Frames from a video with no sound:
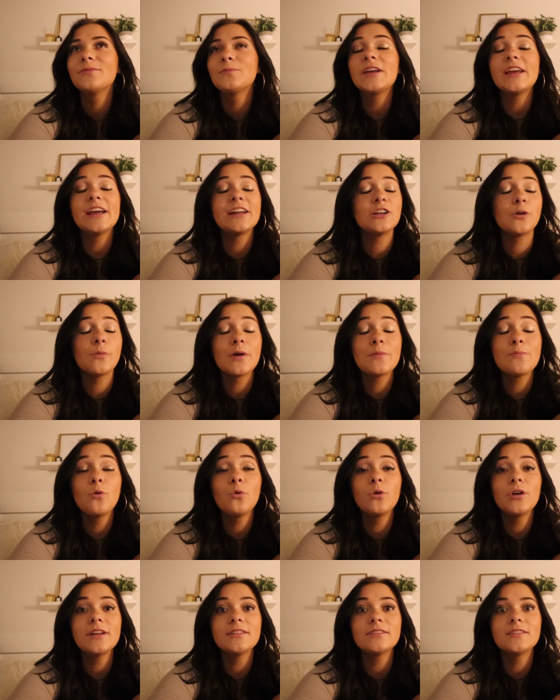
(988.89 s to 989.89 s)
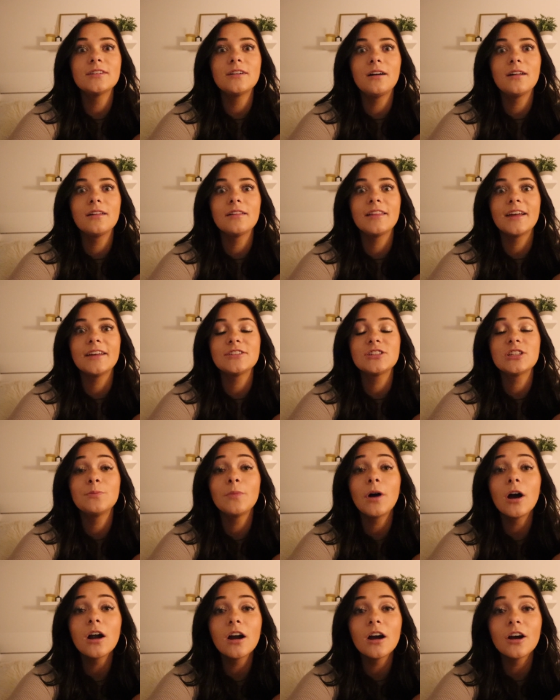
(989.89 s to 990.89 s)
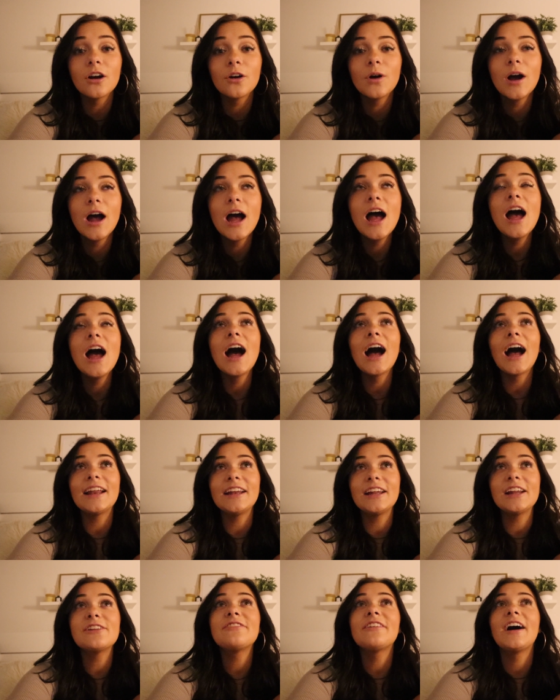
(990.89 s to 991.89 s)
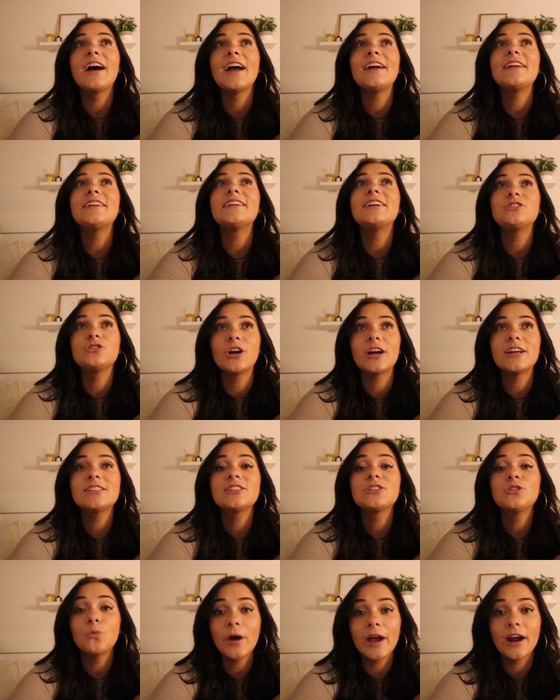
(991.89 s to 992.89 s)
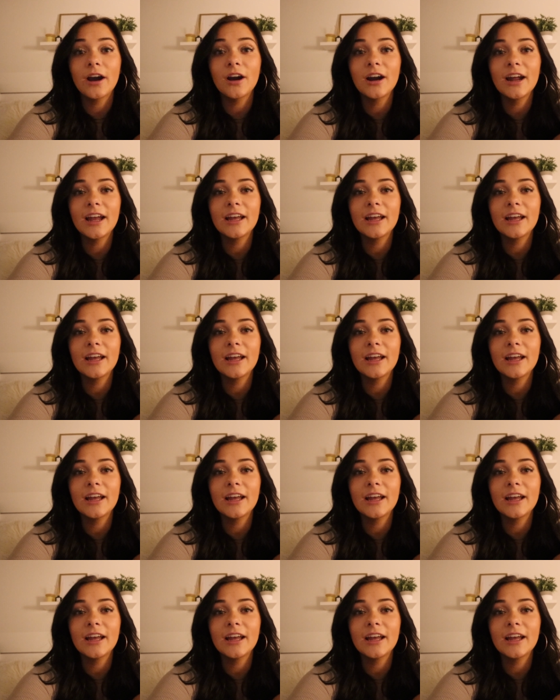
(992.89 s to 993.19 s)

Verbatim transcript: But yeah, no, my point to all of that is tomorrow I need to find a dress to wear.